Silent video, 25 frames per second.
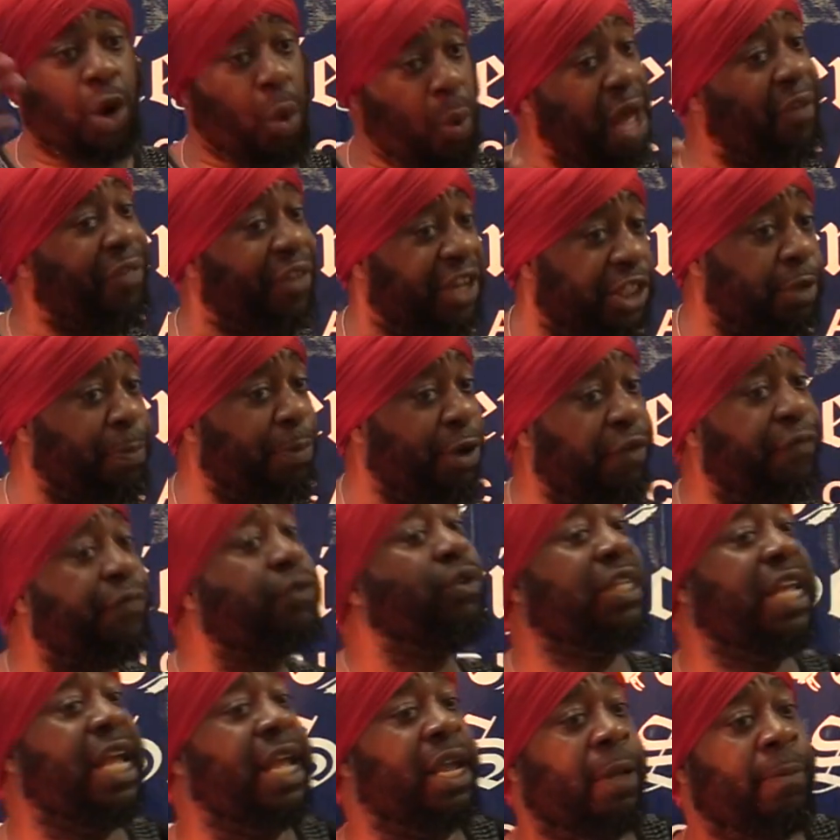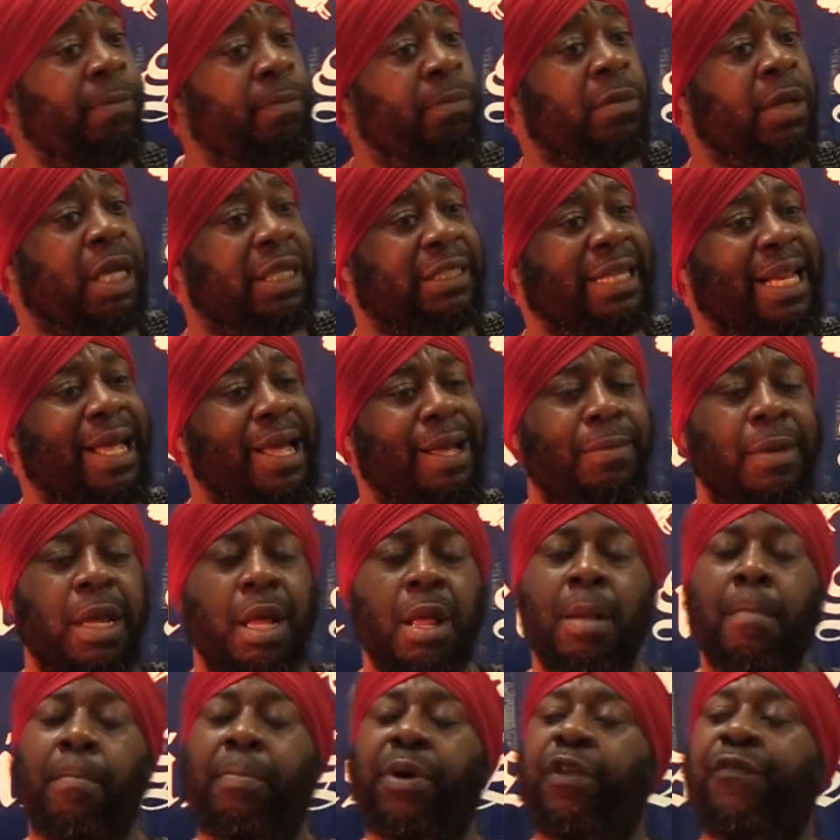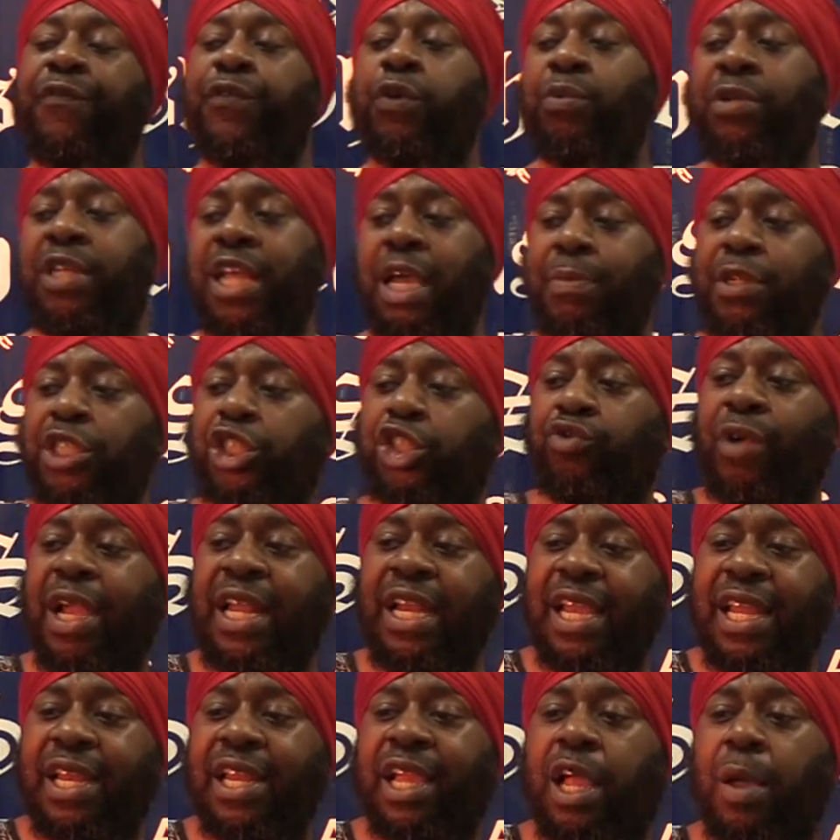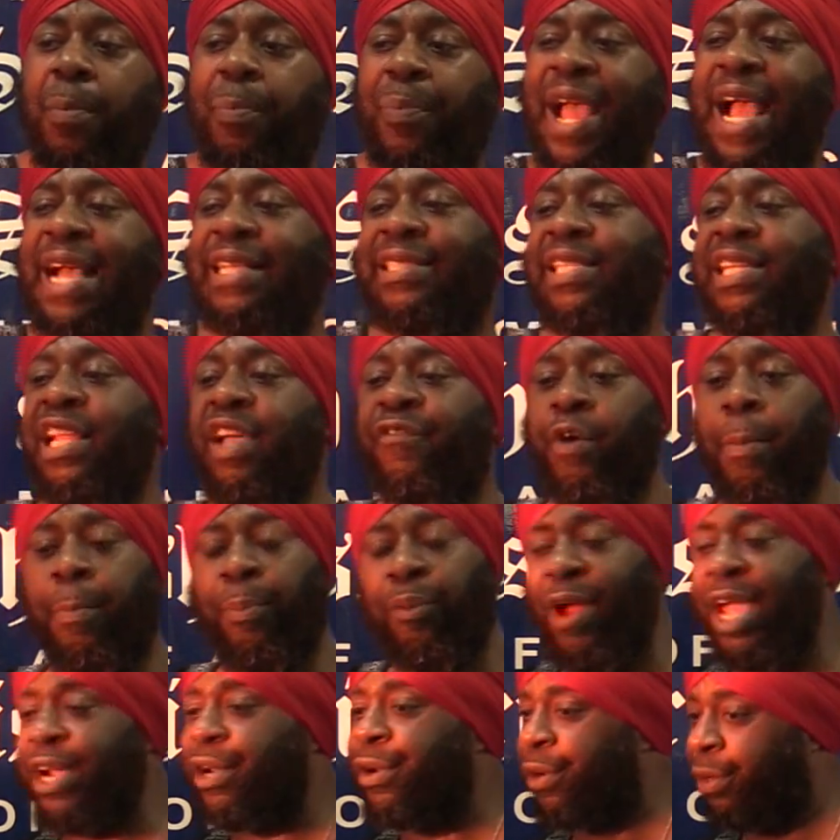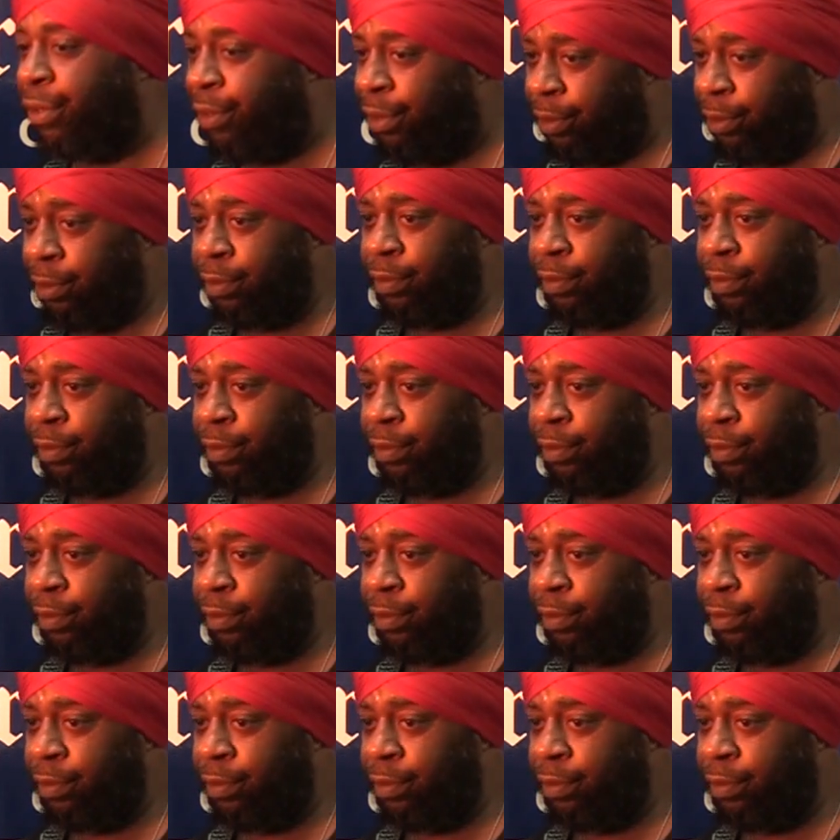and wealthy is a beautiful thing, Islam. But if you demonstrate it in the capacity of a predator,